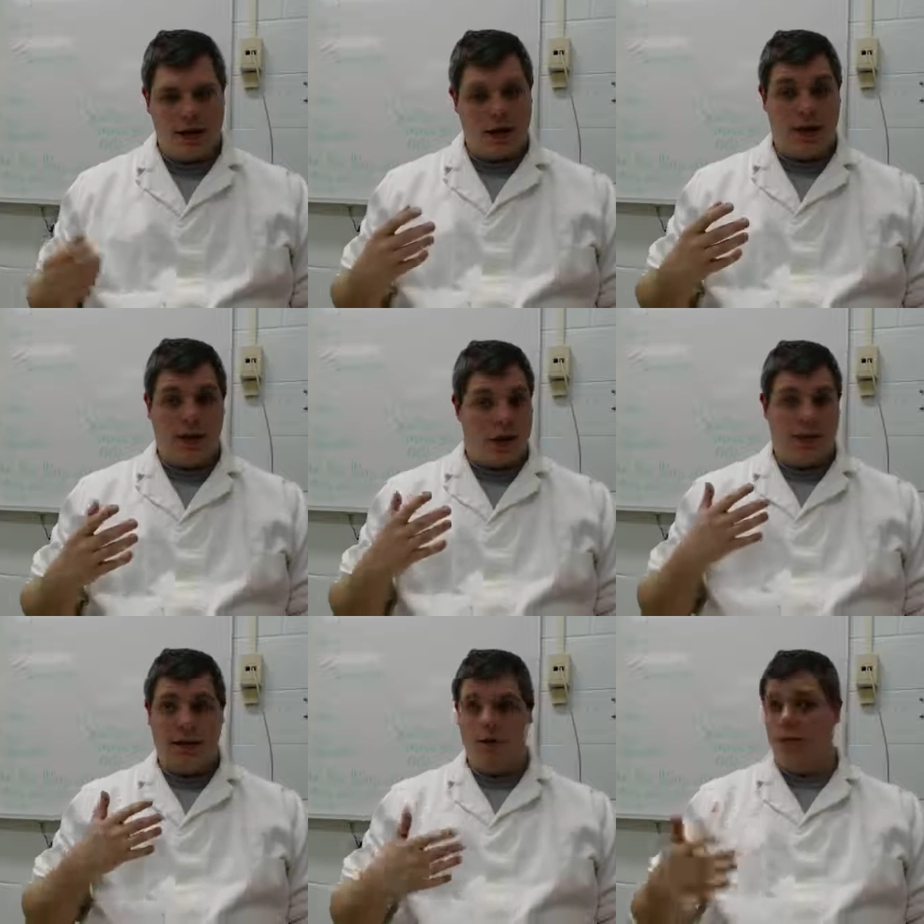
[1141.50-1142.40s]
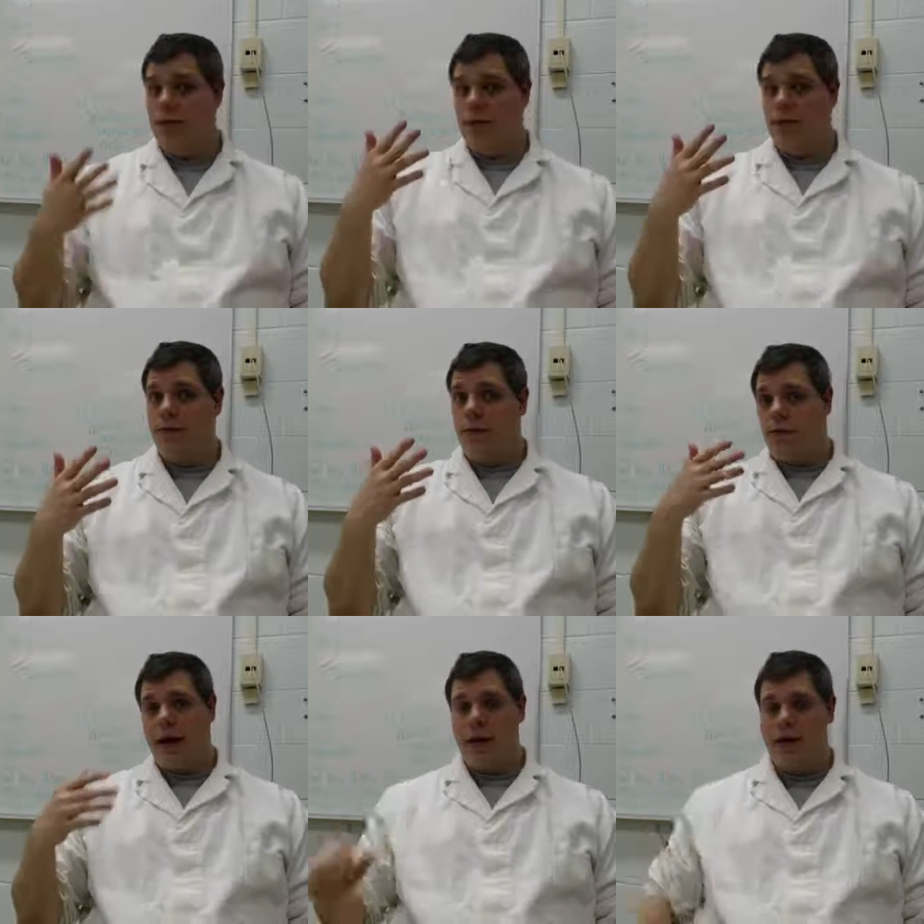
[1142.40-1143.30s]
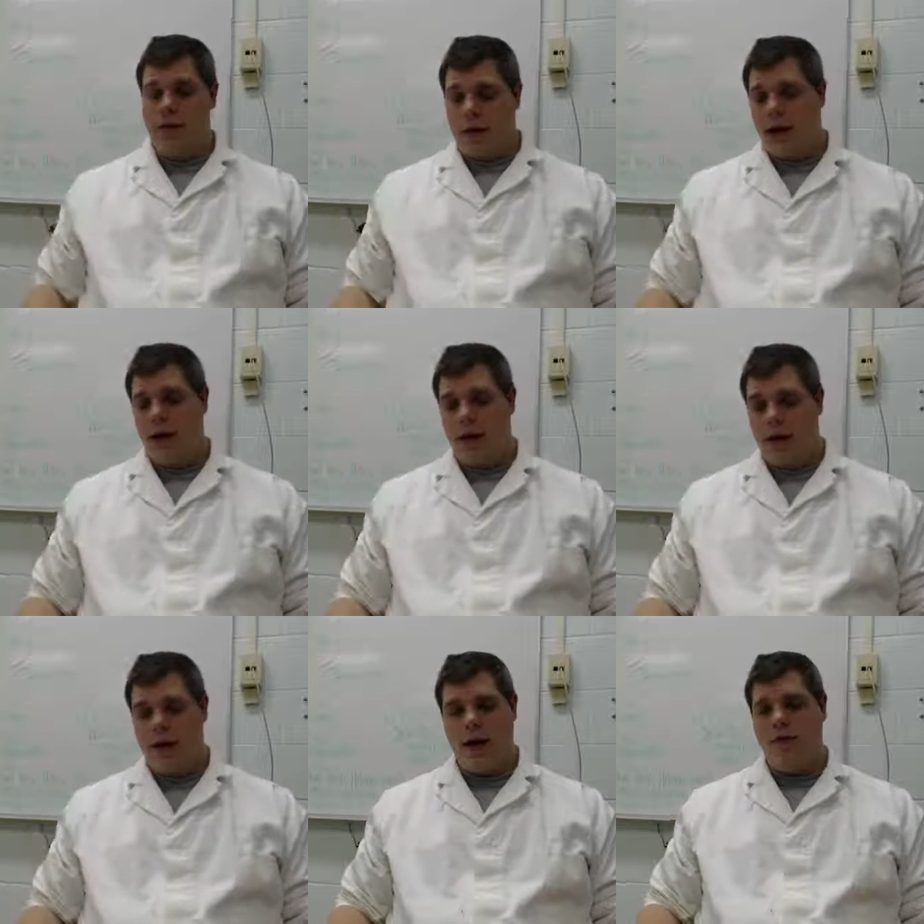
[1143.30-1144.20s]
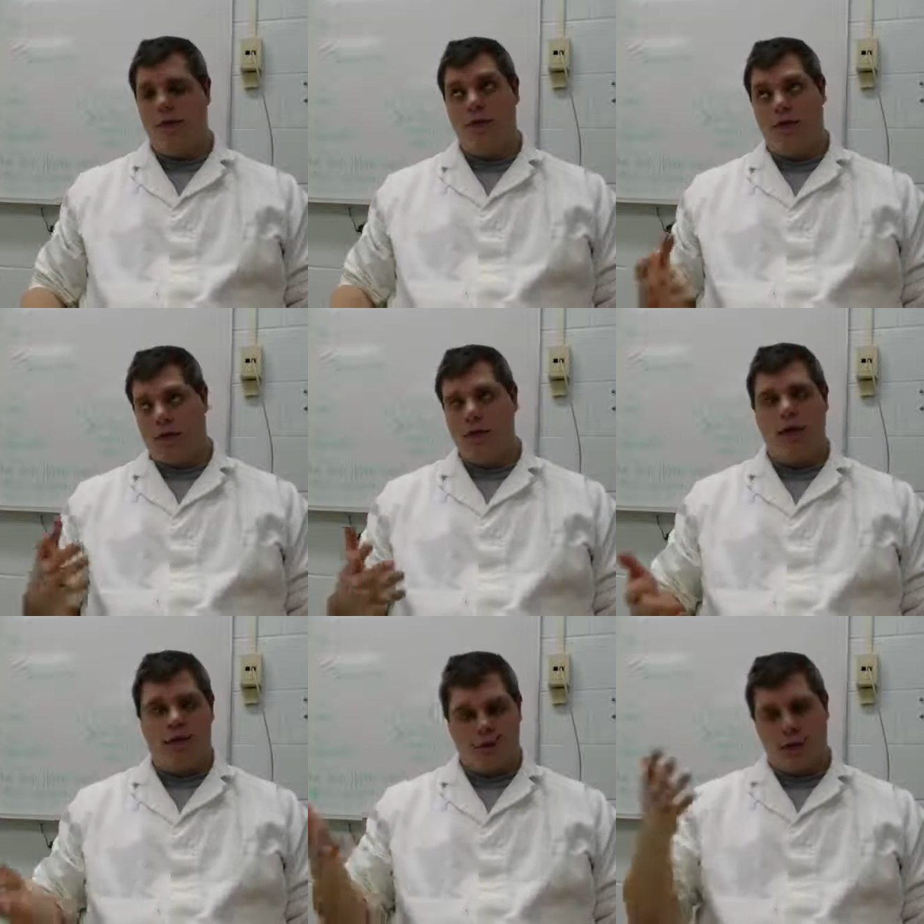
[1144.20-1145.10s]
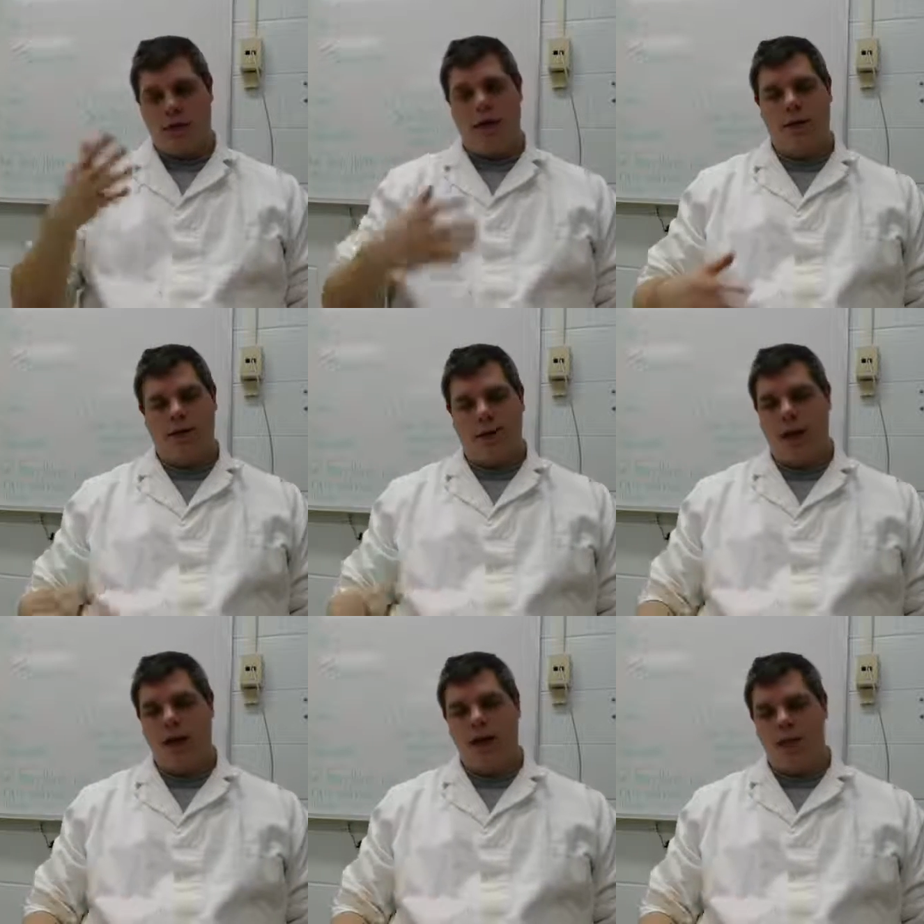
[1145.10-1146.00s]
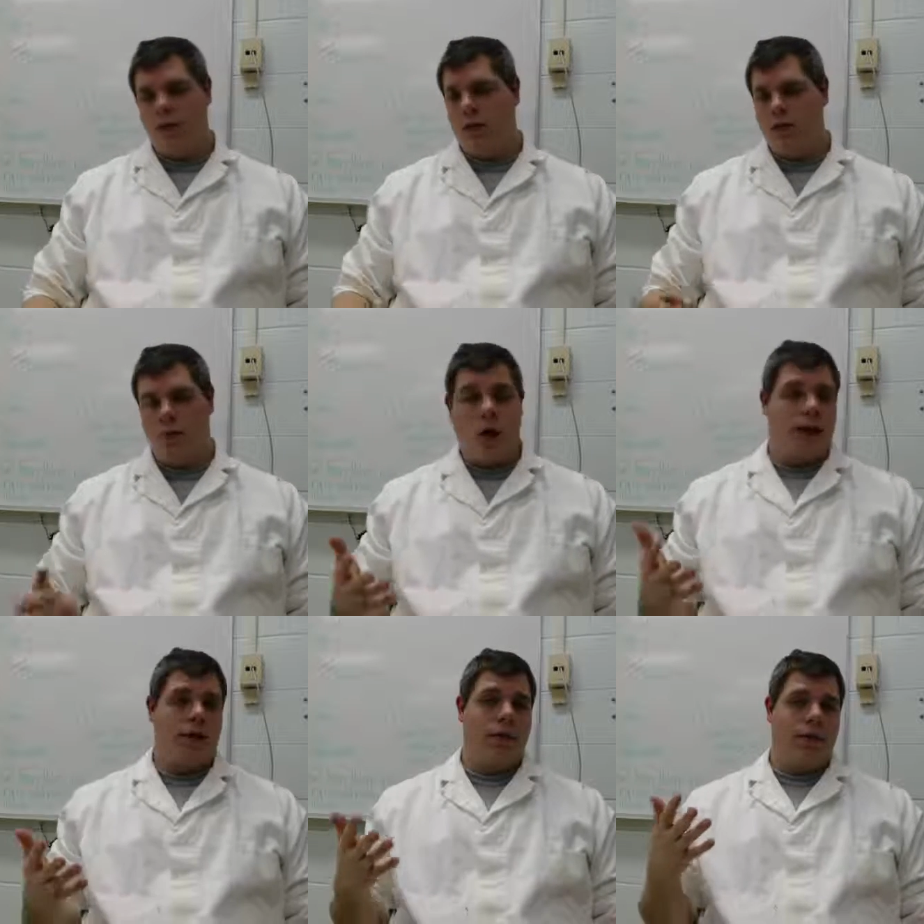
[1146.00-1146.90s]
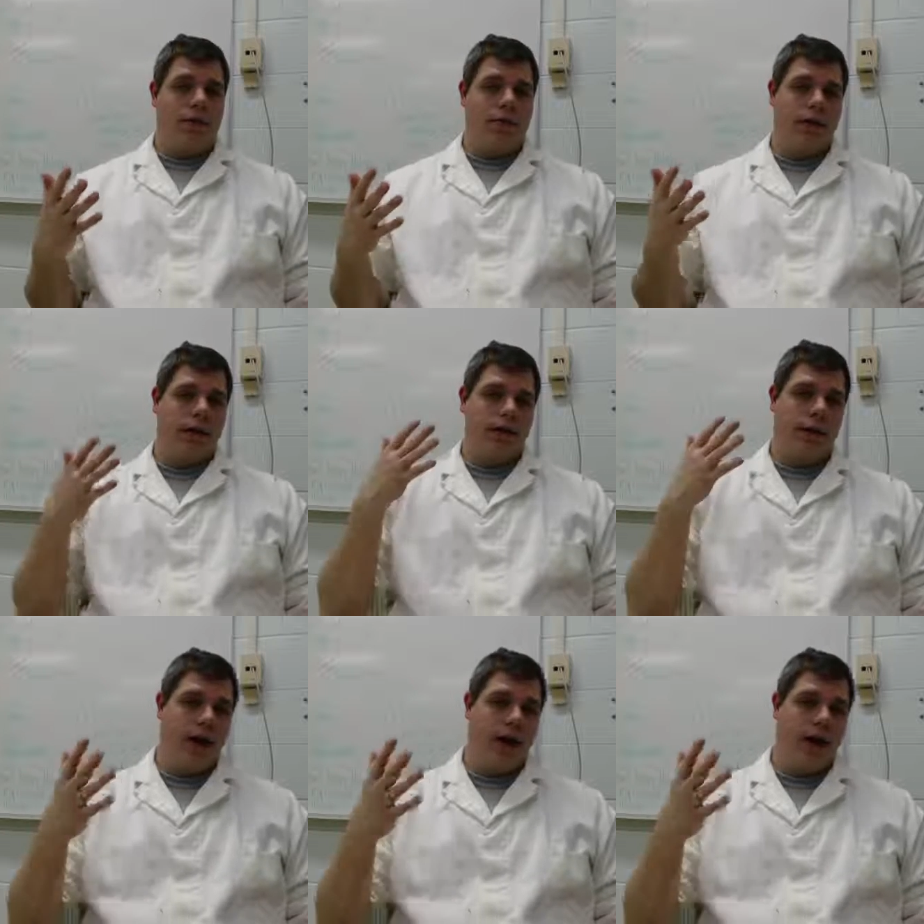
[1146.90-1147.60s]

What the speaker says: like helping move the food around their body, move the food around the plant, move the water around the plant.